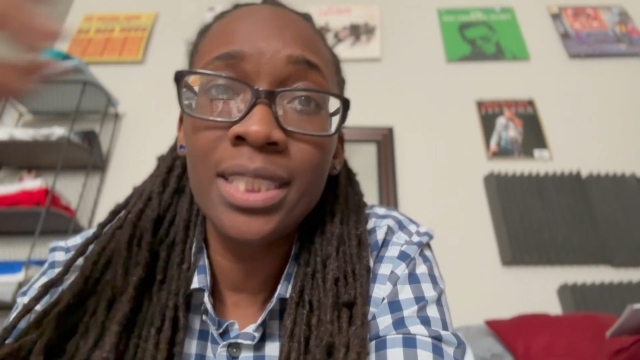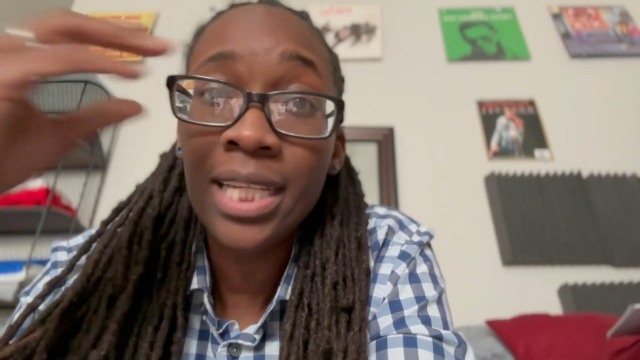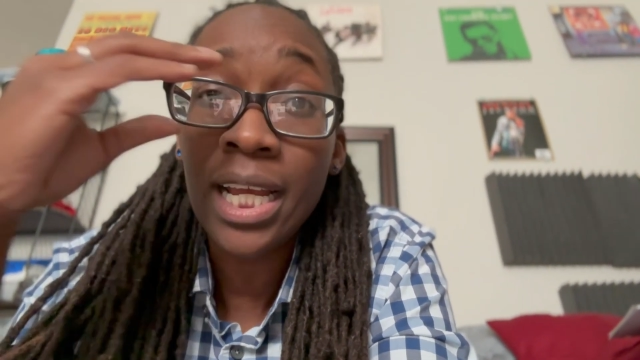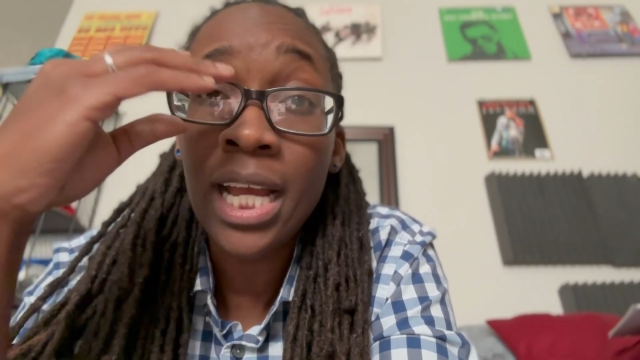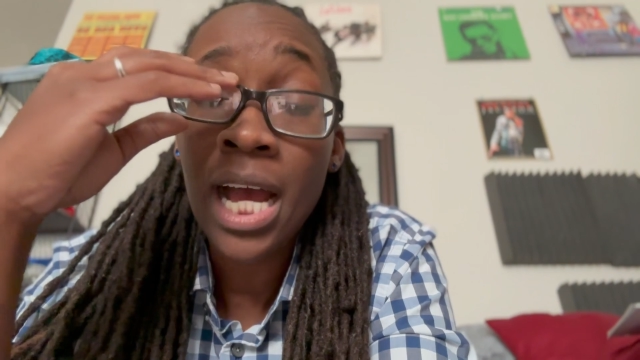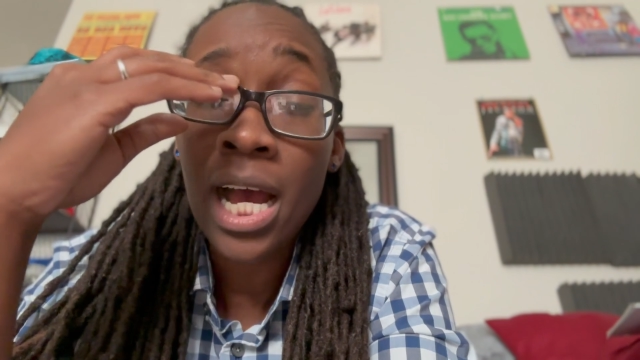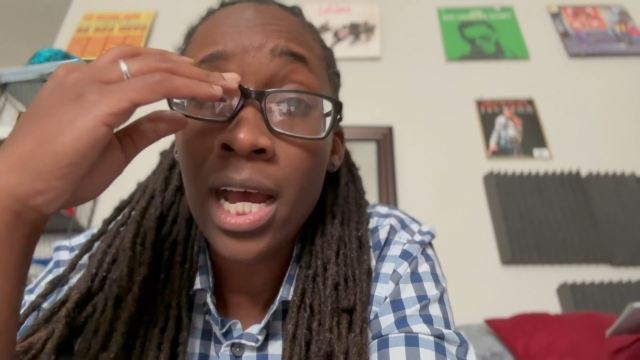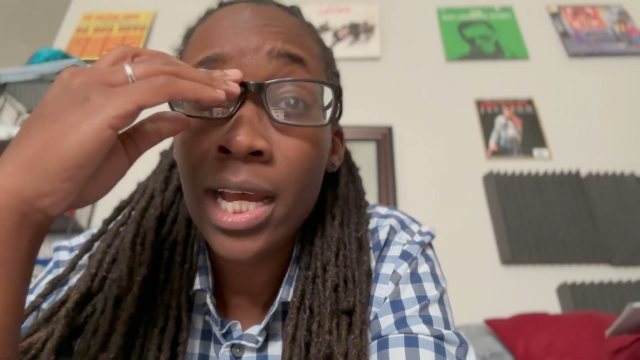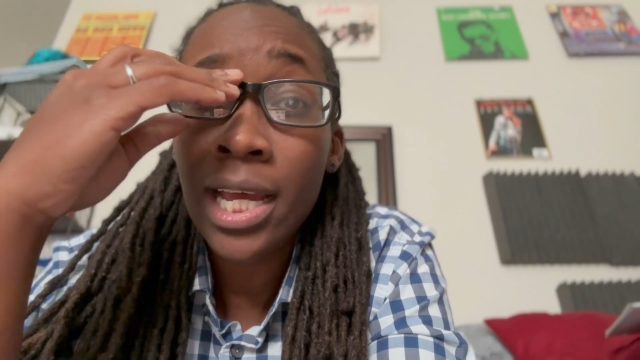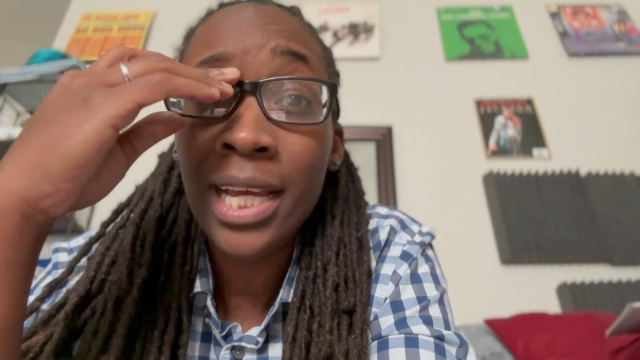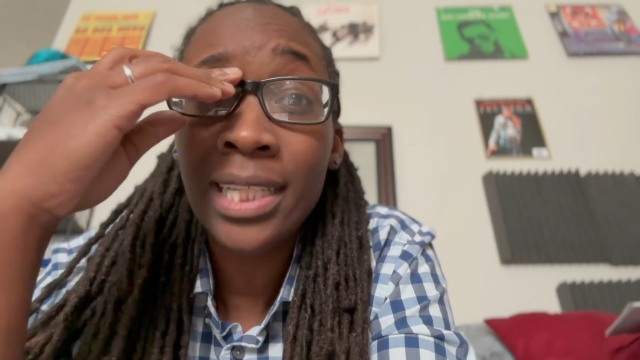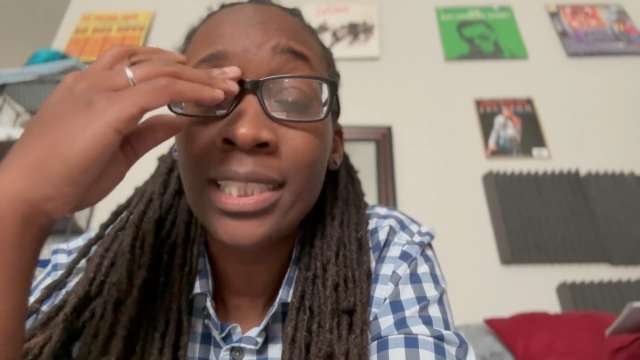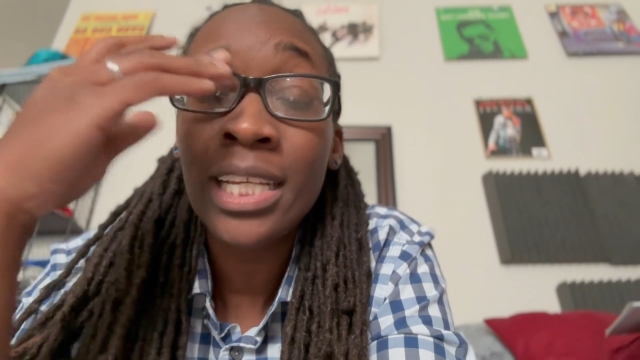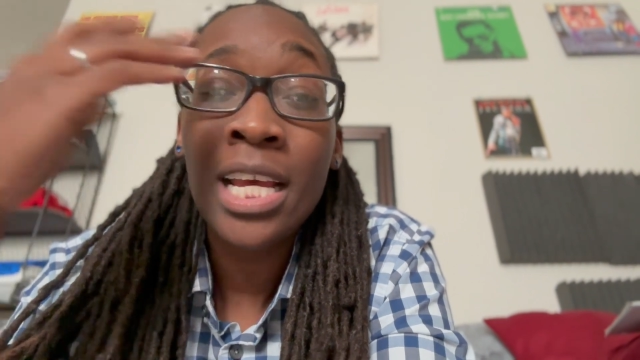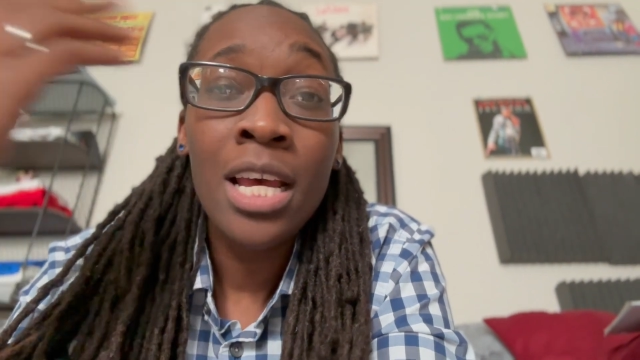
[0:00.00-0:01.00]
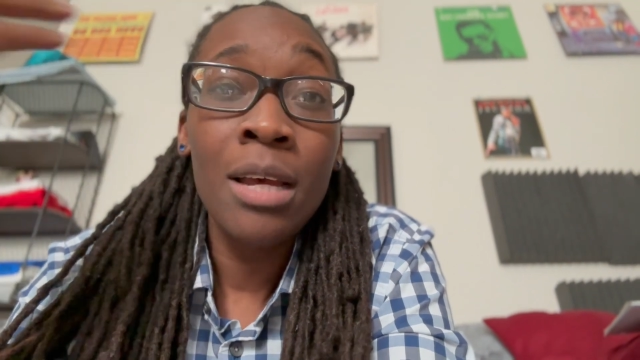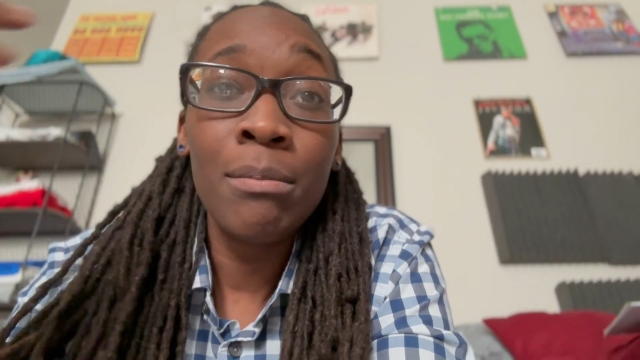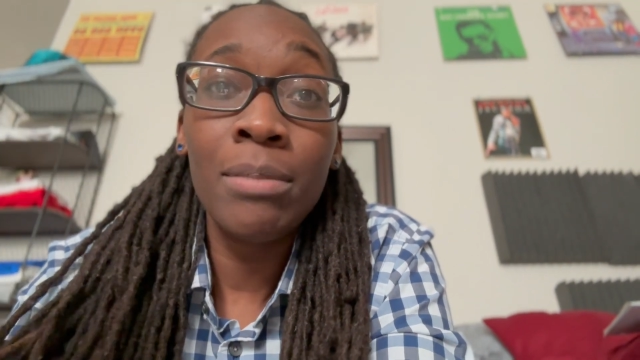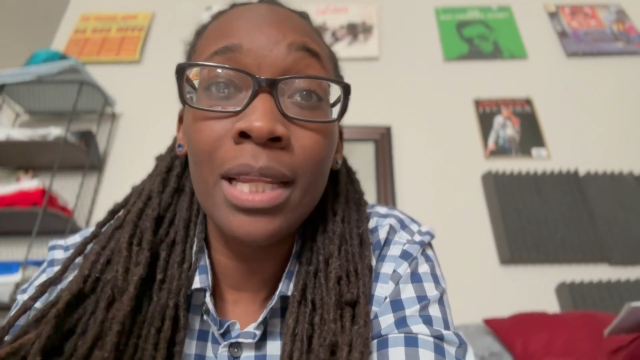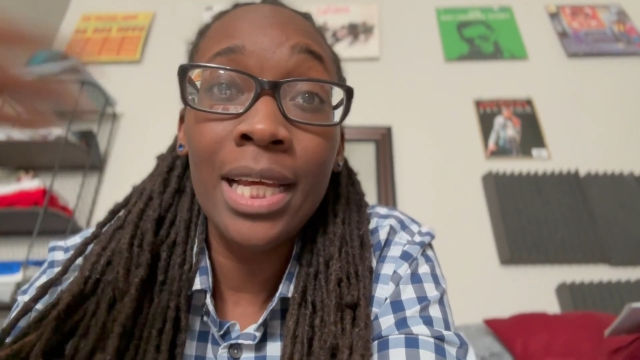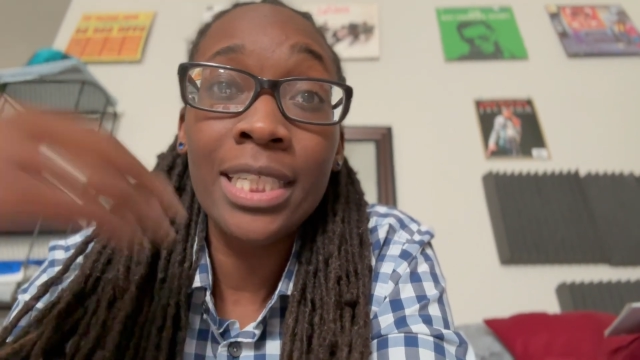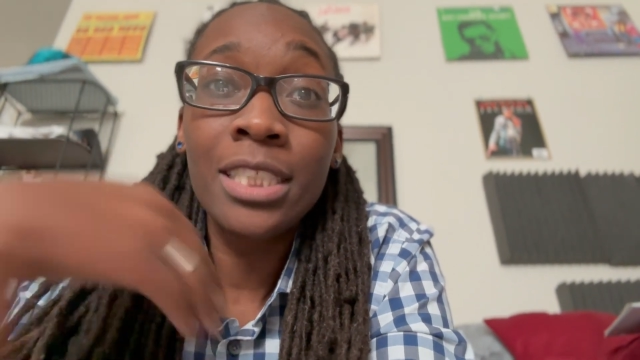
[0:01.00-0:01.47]
that God has
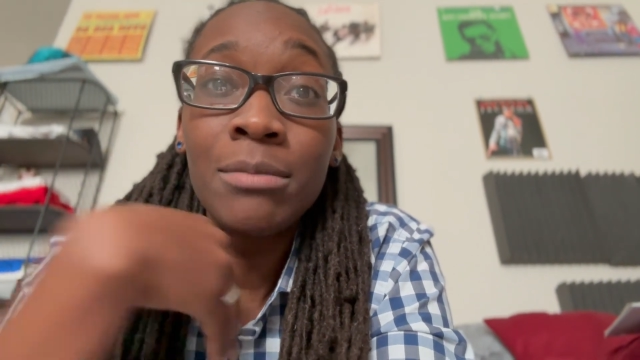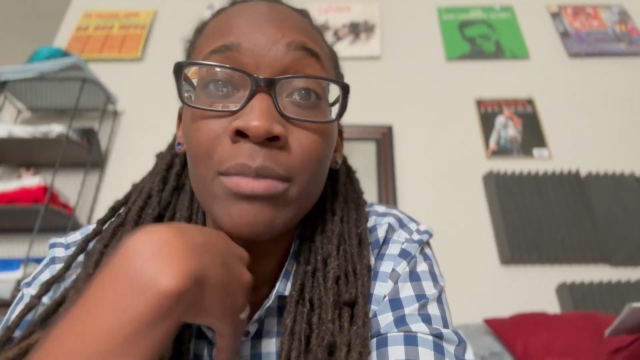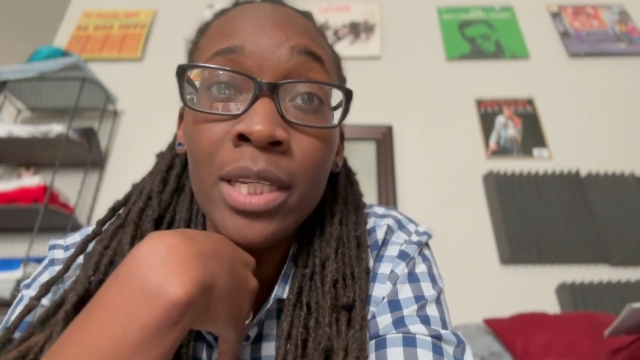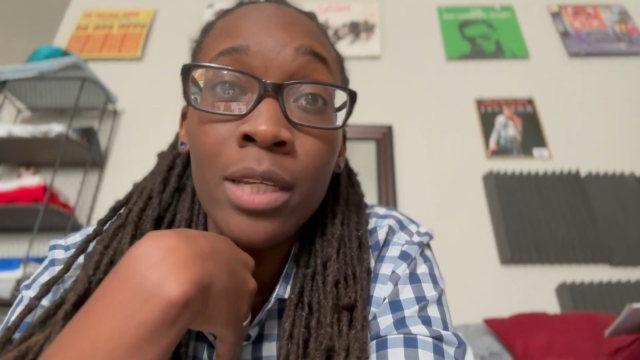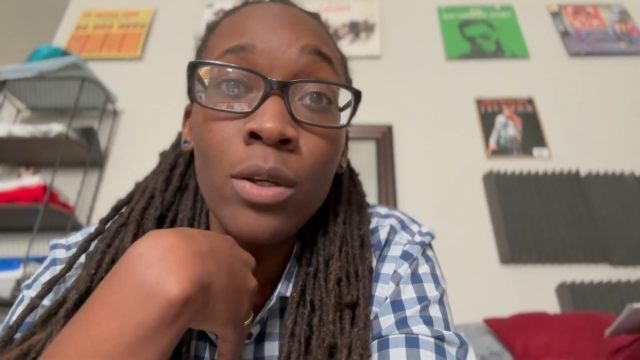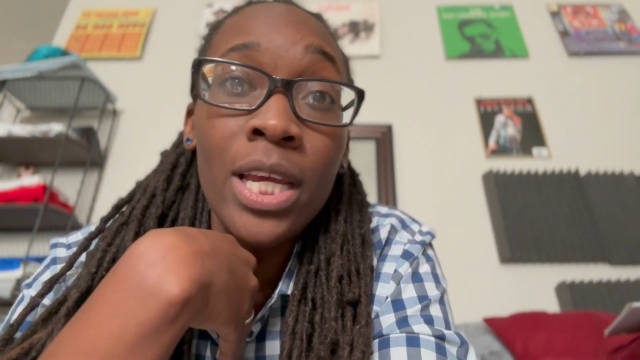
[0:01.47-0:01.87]
blessed me,